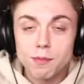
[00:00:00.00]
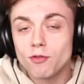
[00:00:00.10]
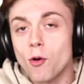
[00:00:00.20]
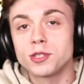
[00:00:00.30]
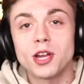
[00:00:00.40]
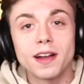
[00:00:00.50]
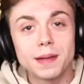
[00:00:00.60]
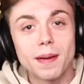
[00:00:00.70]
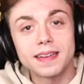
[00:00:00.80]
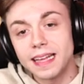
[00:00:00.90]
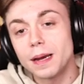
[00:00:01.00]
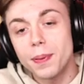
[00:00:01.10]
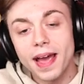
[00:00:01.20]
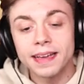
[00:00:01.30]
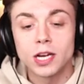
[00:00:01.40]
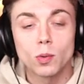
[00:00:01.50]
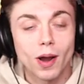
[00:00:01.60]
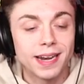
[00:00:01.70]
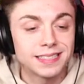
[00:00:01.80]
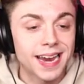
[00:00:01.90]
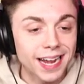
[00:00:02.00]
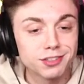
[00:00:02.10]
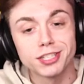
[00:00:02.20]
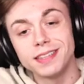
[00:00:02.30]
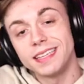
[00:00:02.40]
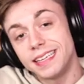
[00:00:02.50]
I'm of course talking about a data pack. Herobrine isn't actually in the